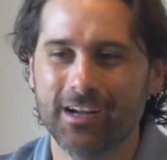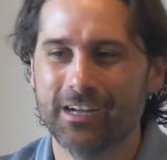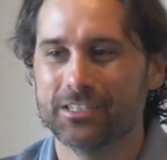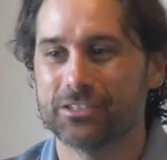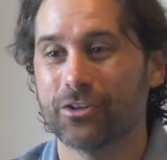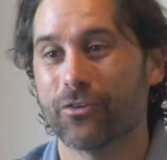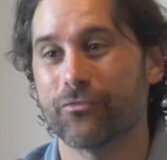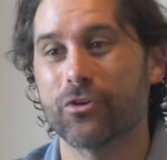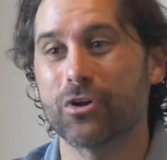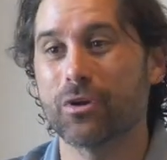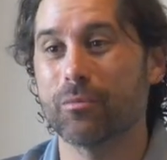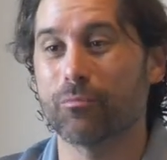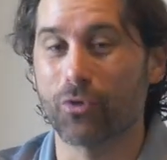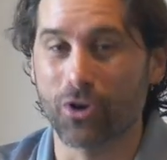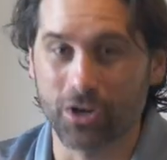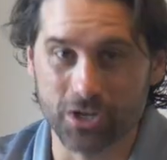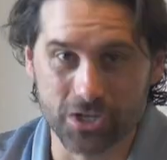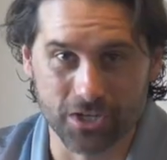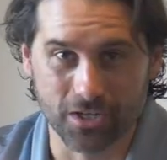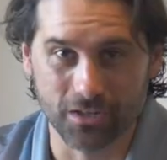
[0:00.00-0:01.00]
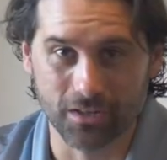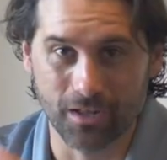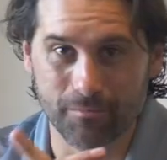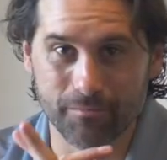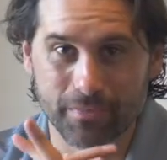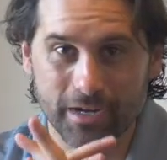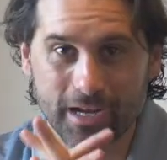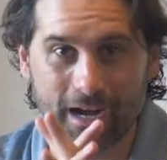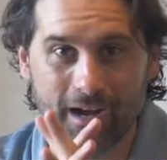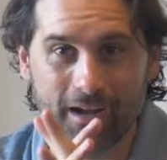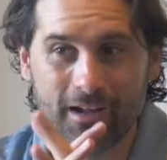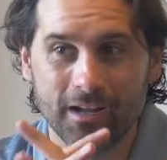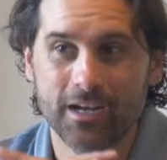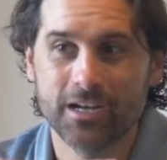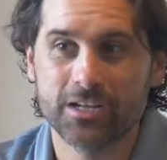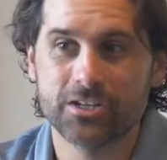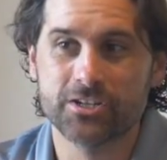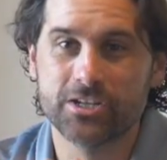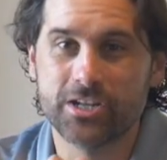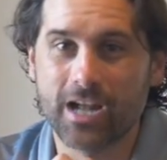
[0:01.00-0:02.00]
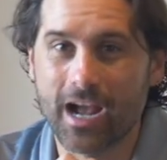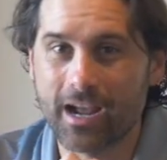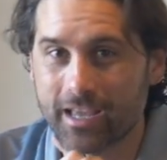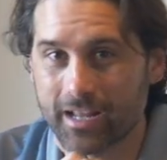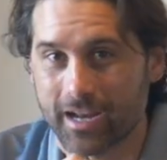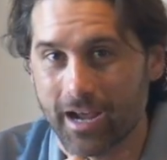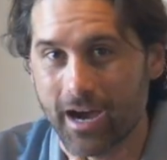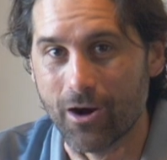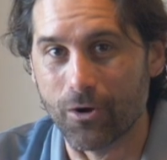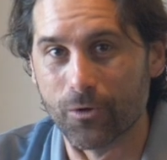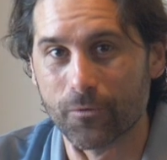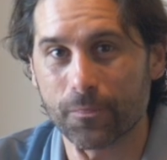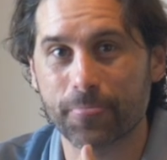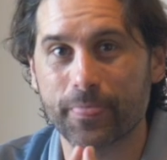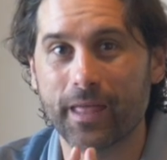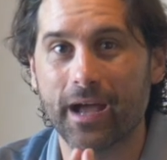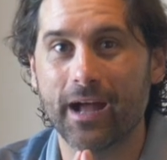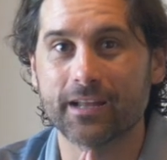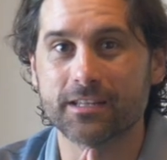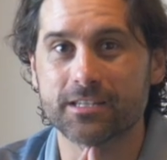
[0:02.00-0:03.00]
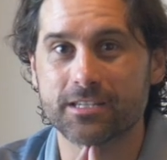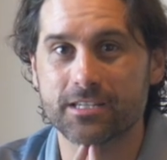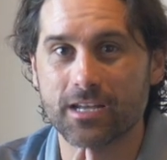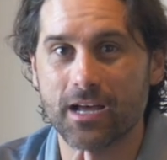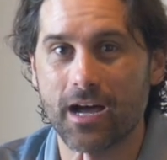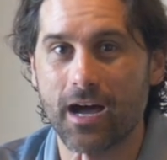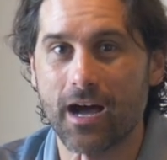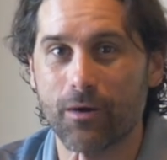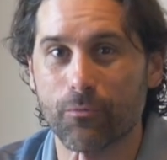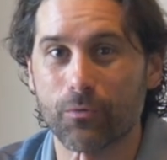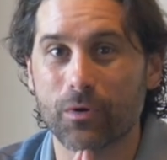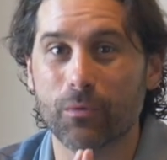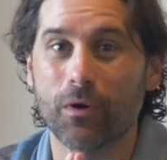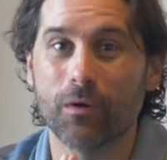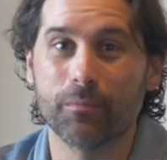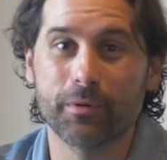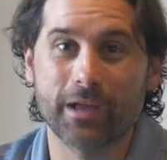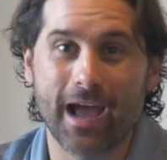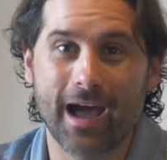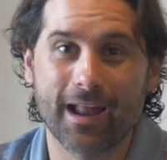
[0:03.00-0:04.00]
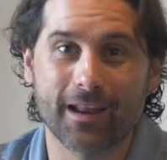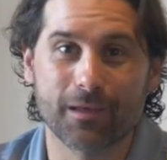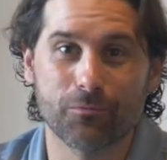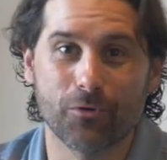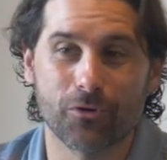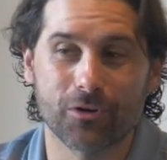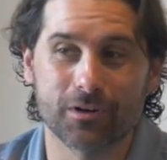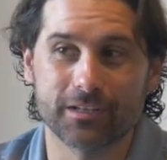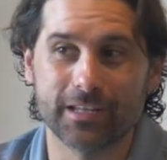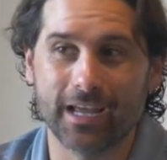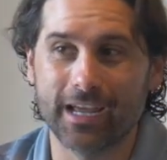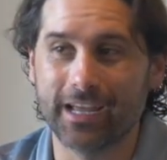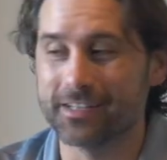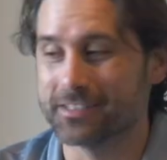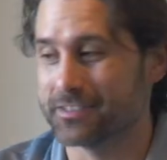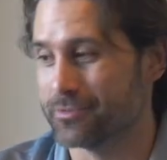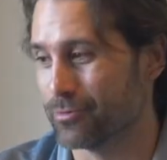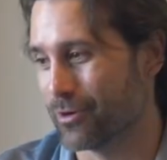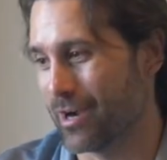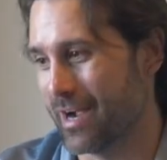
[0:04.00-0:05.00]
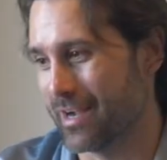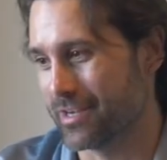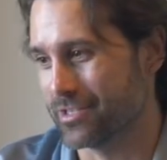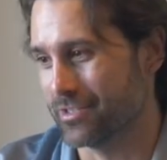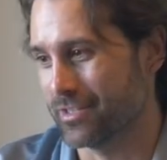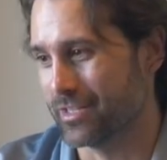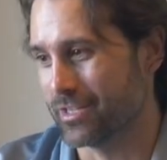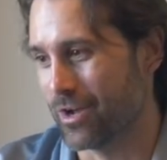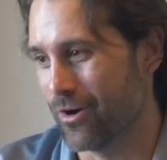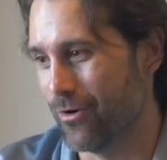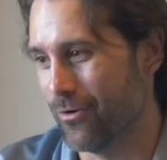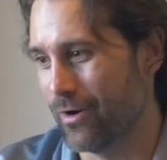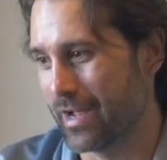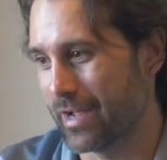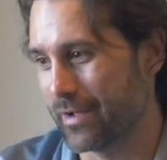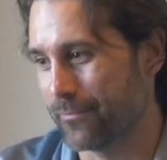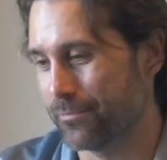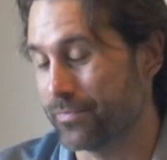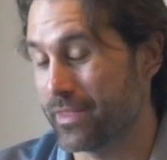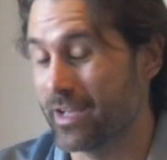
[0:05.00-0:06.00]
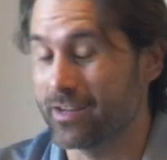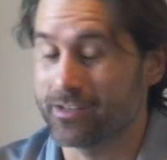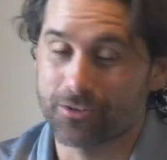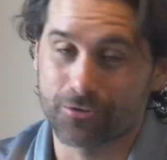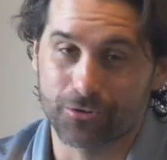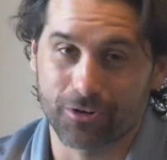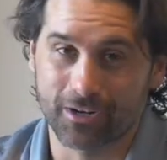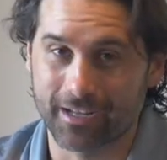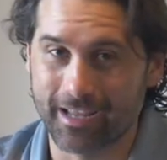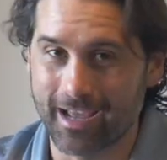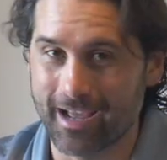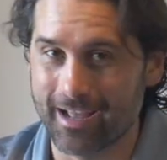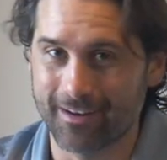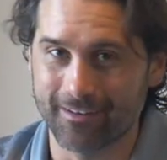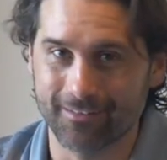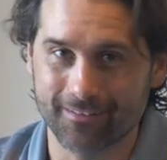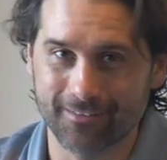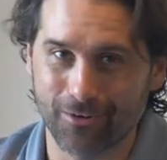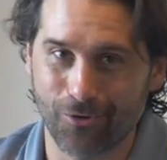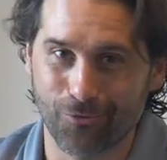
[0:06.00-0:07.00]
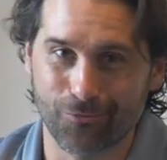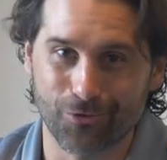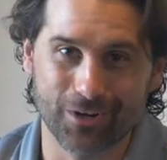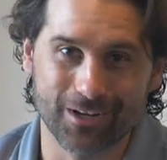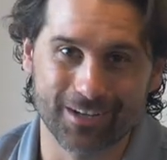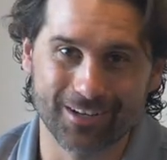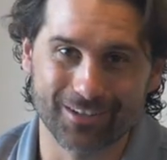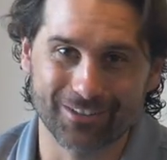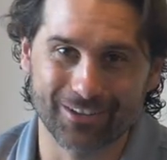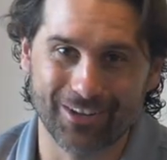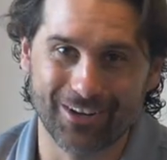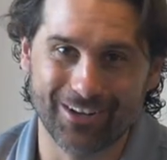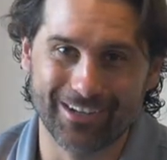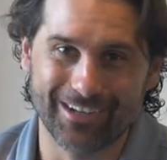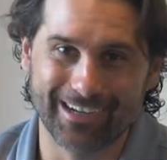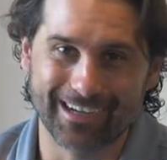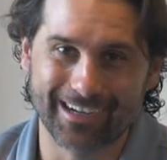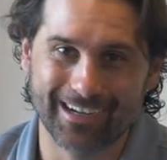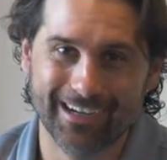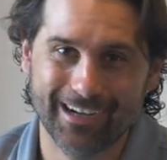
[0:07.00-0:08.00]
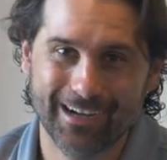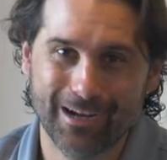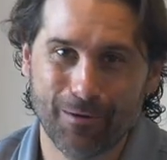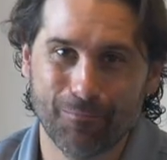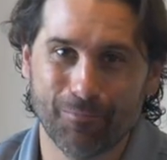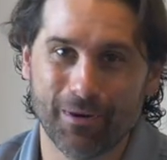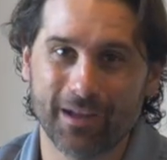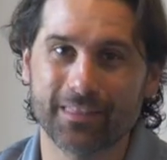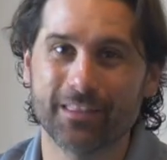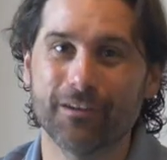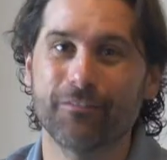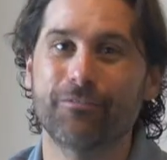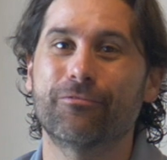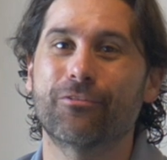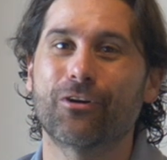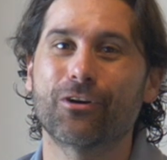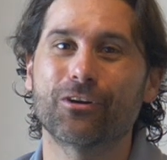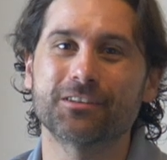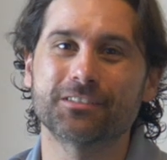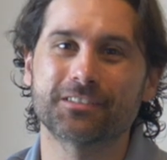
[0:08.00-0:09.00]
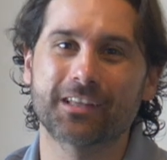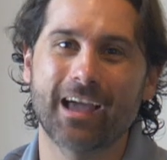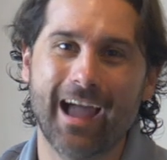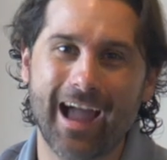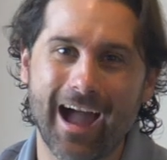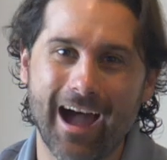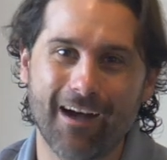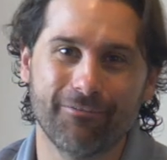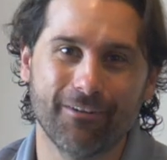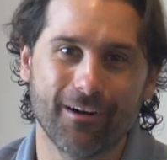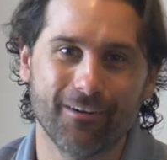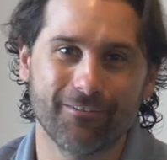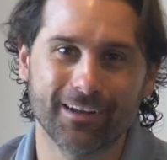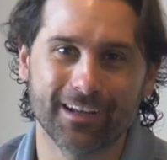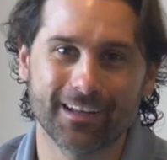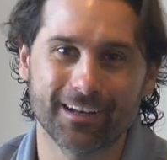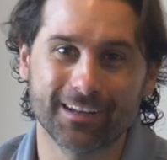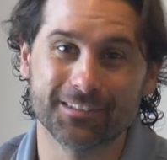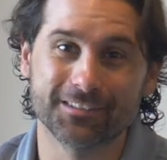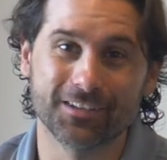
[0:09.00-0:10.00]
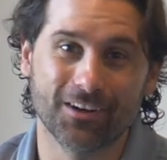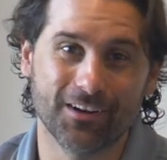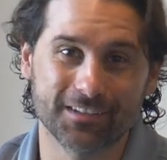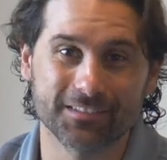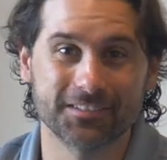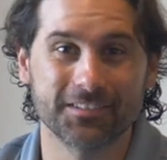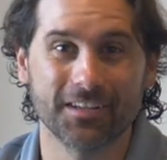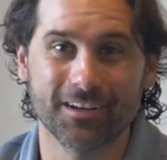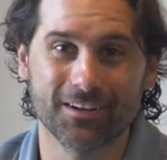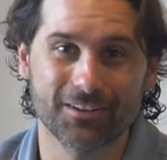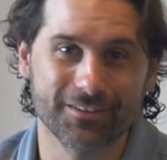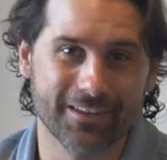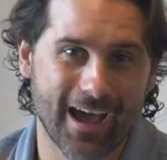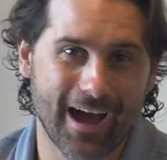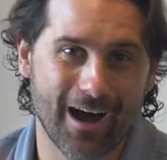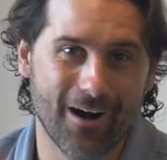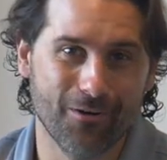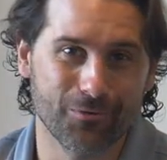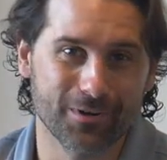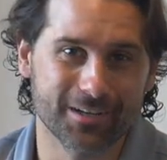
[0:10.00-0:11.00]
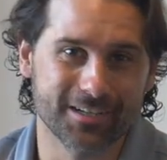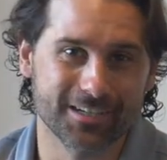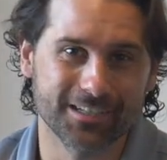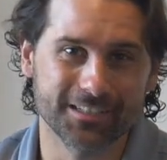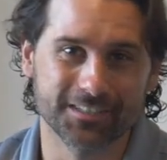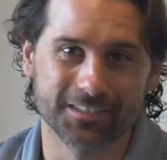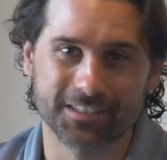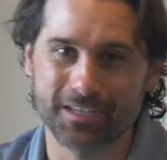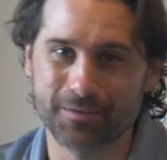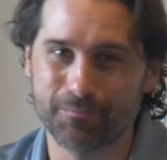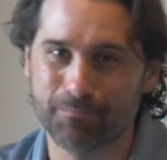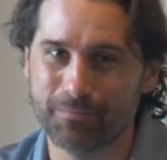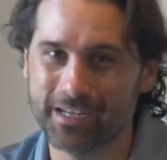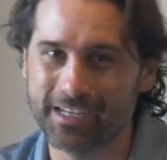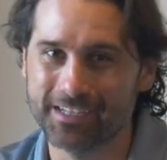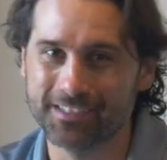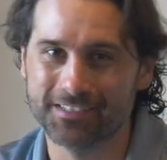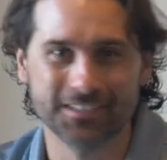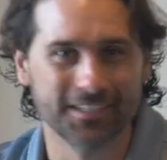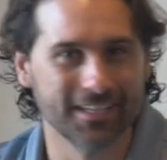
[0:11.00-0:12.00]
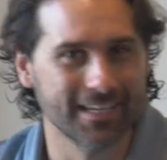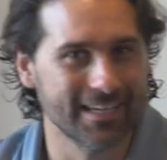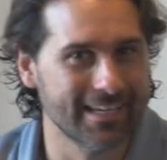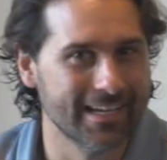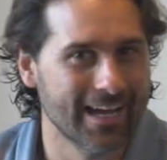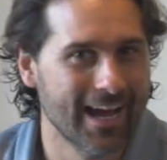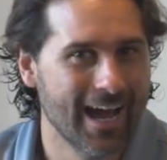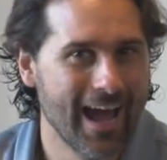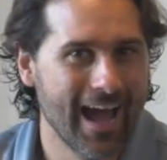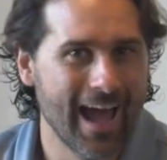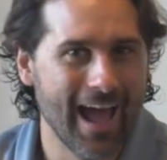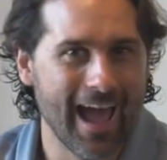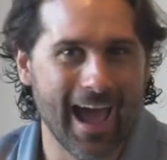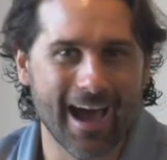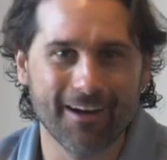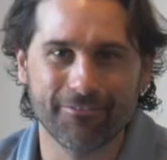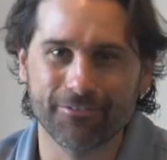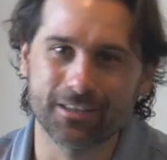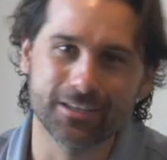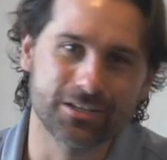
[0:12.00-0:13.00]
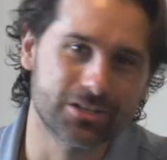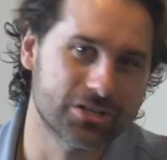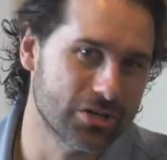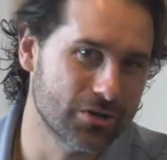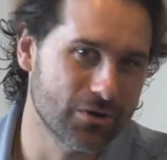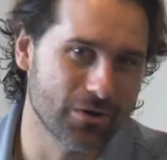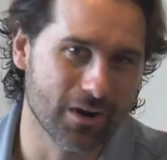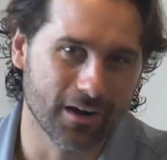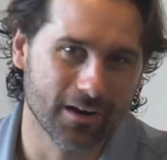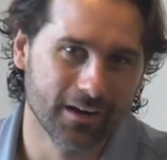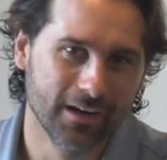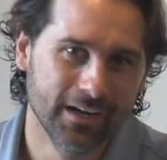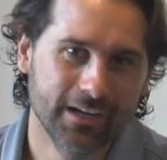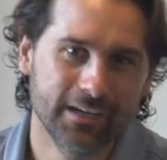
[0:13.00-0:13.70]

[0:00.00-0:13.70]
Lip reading: So if you're in British Columbia, check it out. That we will be adding more dates. We're actually going that tour again over a year long. But the first half of it is on sale now, which is the BC half of the tour.